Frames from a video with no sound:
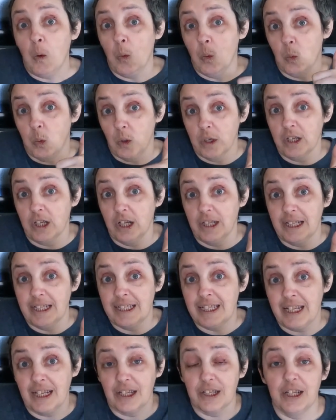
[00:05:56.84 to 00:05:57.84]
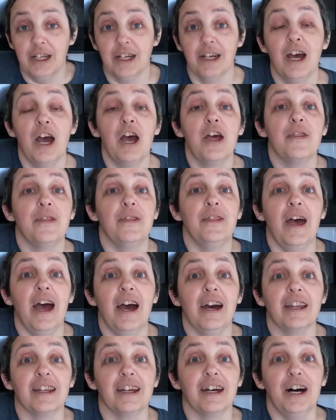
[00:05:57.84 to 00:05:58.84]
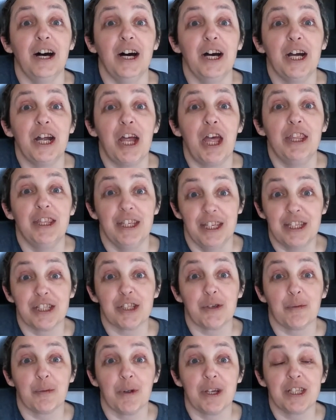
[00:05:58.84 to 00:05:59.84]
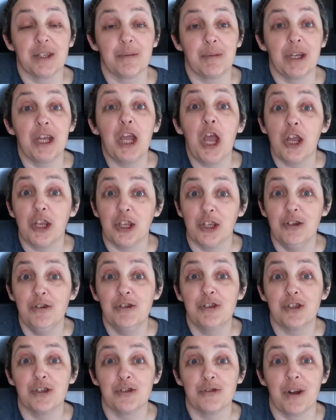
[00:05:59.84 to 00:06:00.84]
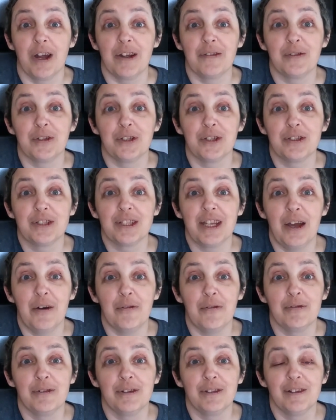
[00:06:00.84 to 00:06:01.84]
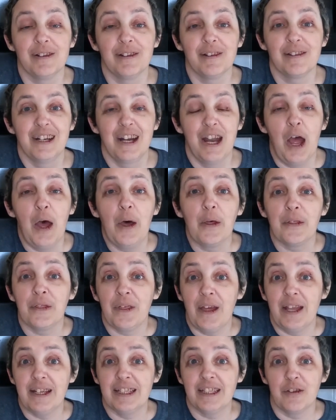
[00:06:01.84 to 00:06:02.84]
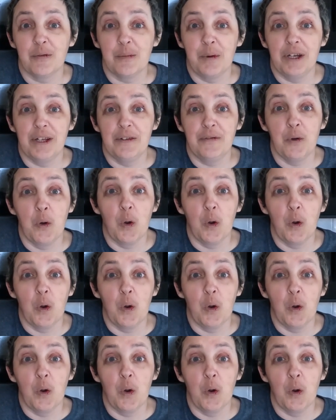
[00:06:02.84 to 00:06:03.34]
we're going to tell you that this is a recipe you should try for yourself. Well, thanks everybody